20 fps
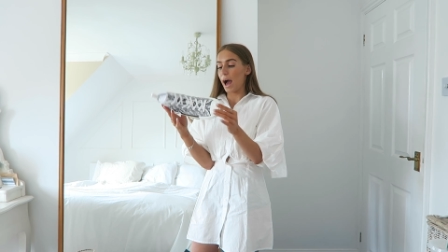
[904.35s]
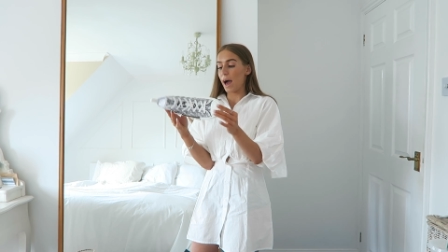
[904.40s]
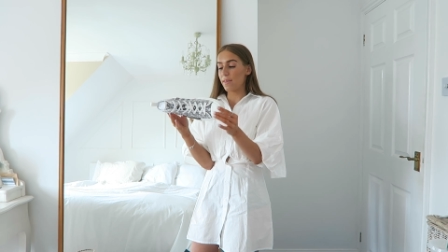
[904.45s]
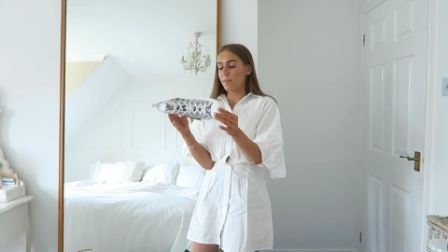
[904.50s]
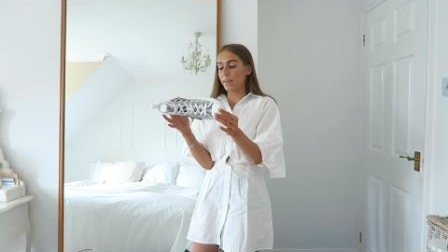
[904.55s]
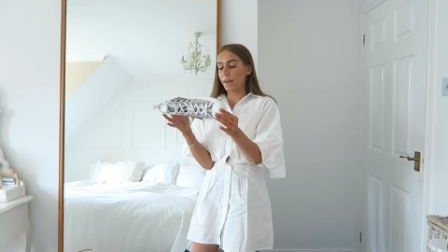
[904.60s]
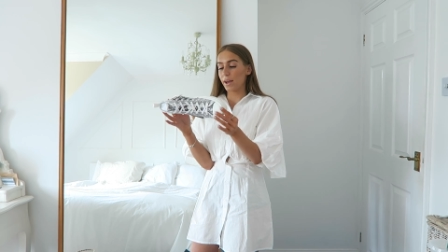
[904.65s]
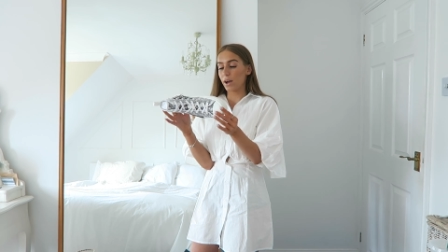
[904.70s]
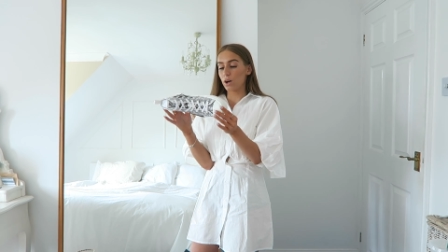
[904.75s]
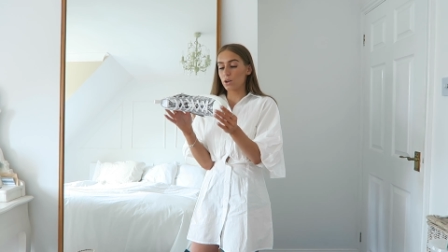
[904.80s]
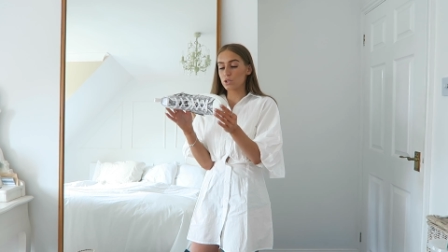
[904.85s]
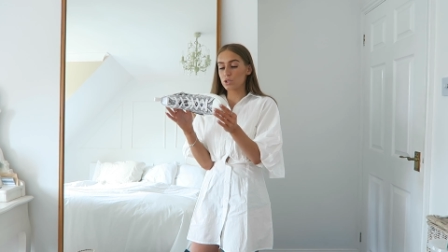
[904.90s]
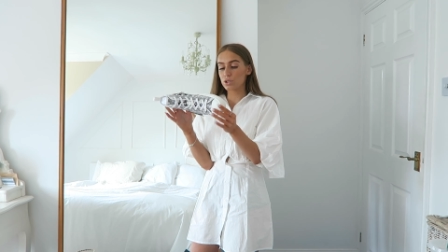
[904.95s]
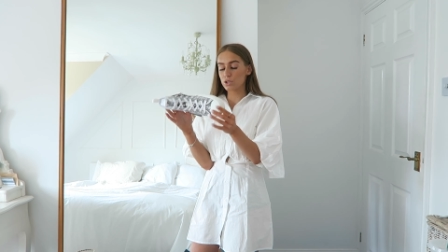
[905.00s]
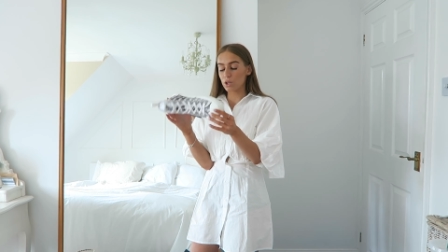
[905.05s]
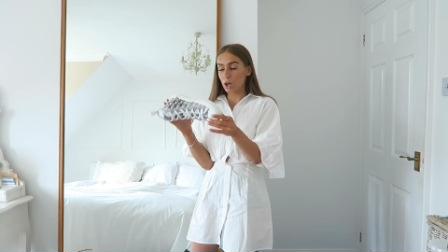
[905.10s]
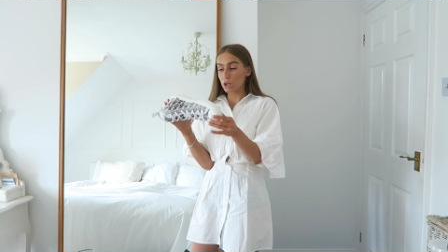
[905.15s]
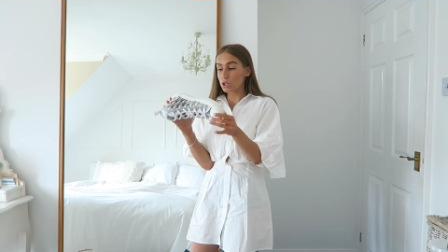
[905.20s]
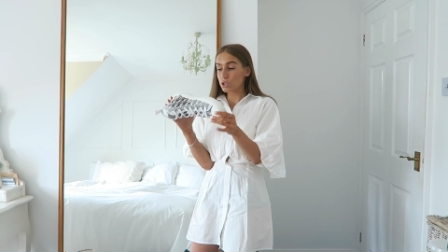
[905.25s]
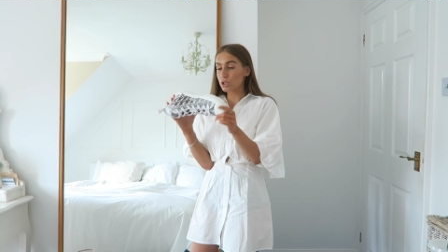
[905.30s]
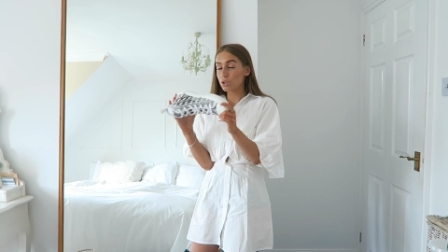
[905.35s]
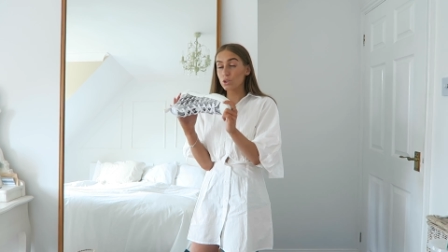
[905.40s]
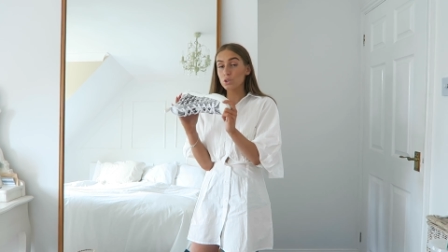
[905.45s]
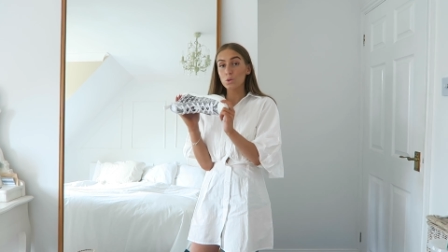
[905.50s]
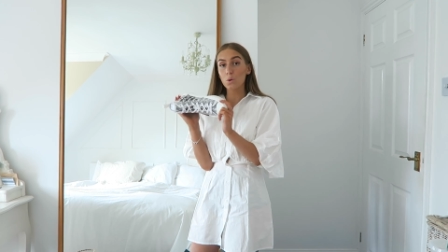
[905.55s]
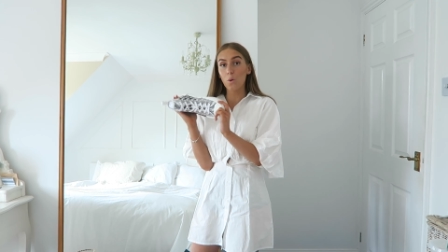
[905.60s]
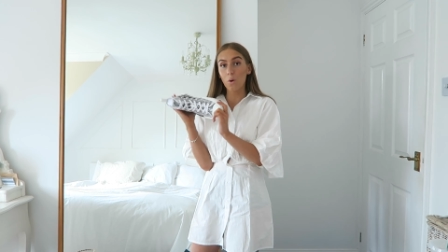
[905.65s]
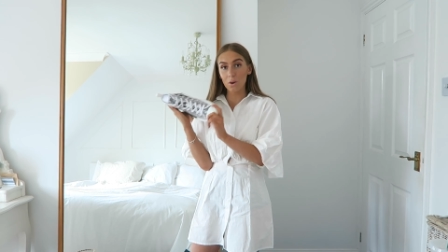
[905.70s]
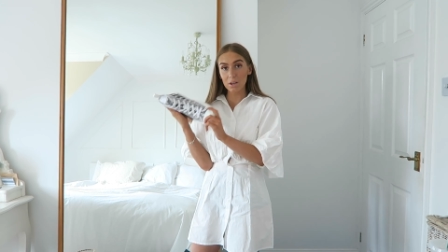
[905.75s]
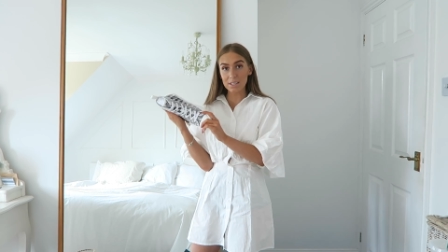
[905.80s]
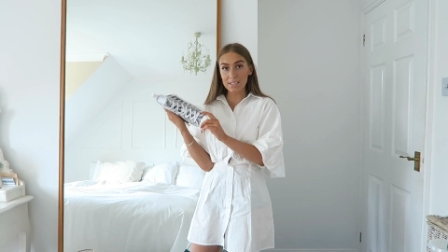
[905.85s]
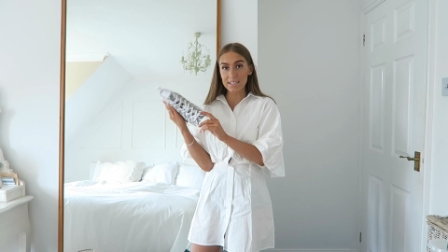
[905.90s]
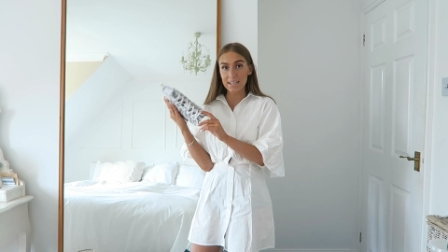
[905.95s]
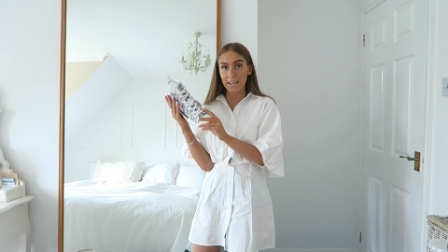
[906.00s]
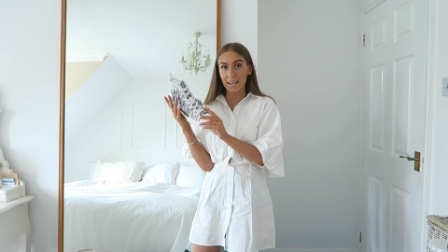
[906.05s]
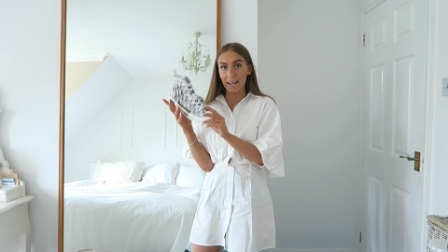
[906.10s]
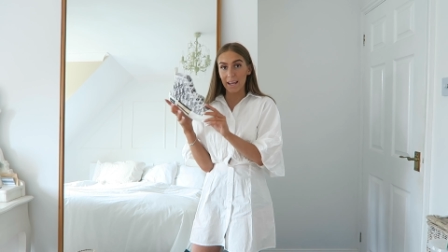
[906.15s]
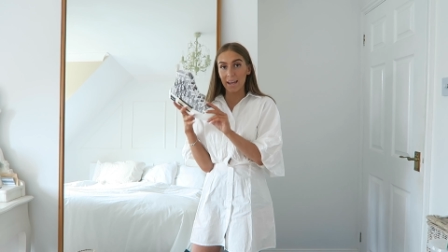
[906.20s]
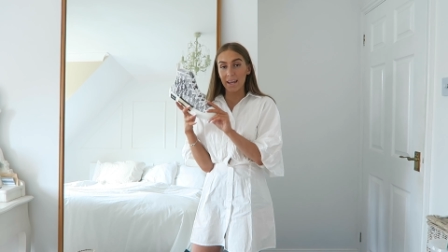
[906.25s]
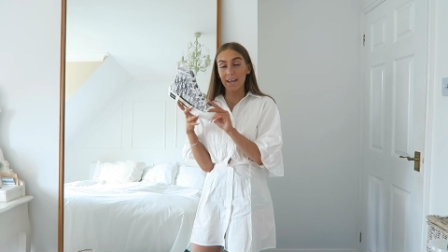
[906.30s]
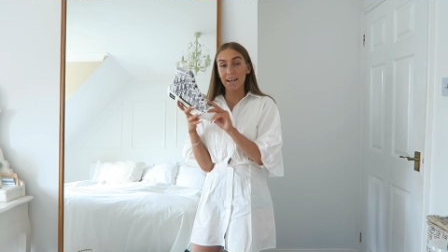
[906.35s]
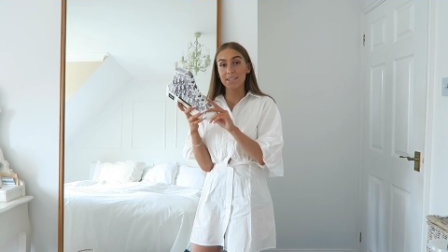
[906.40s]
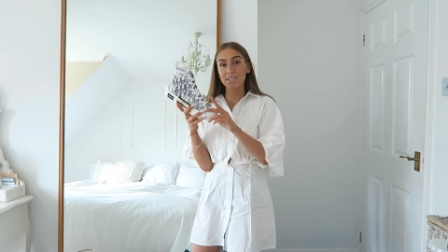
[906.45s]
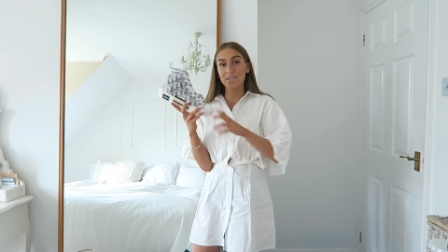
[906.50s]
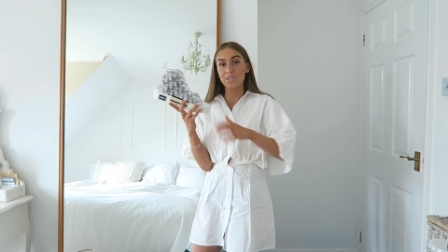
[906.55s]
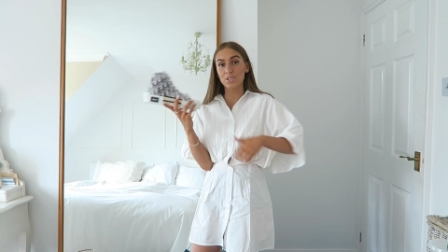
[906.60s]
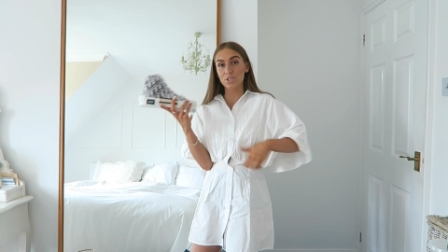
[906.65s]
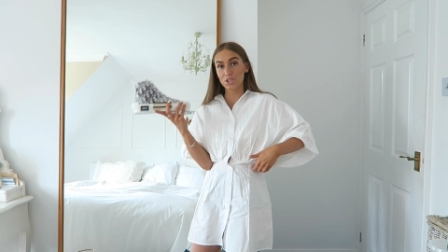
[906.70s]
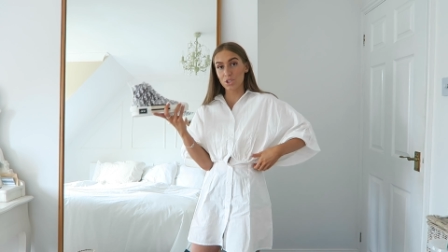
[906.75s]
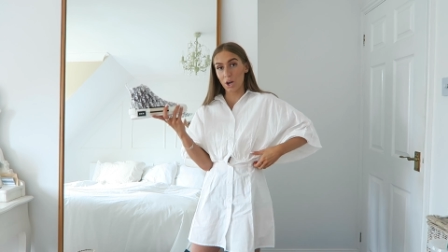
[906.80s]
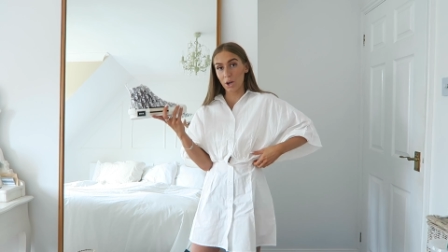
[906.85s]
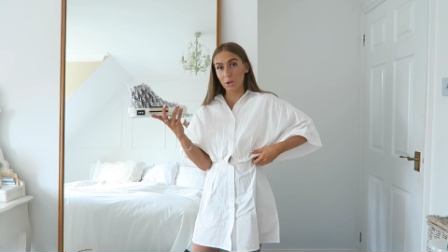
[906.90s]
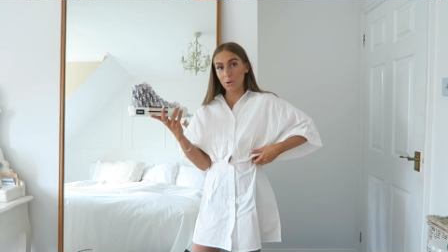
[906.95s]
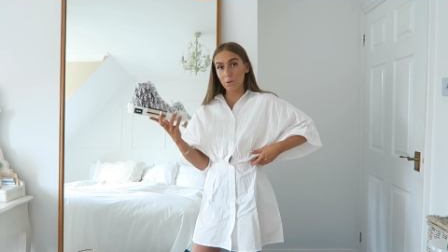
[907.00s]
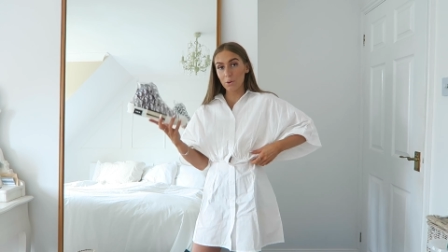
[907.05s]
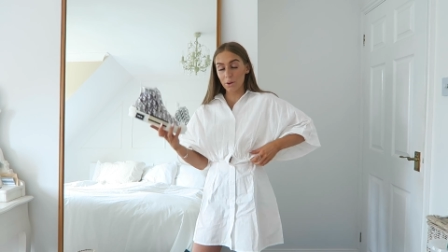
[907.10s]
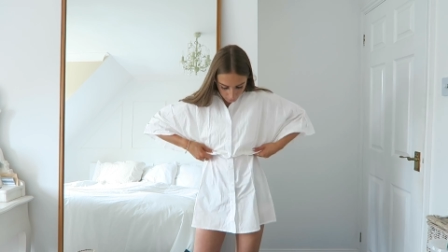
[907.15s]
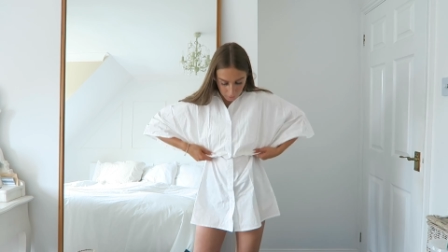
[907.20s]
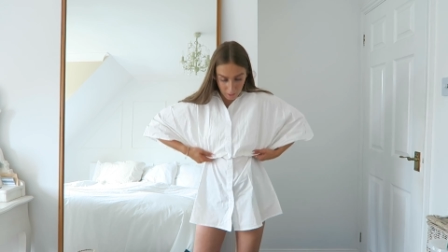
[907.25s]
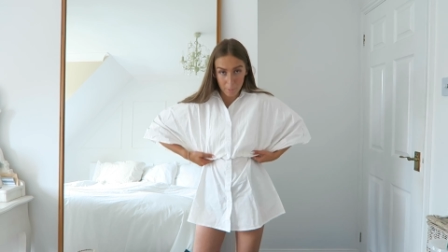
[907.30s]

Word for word: and they are such good quality. It is a joke.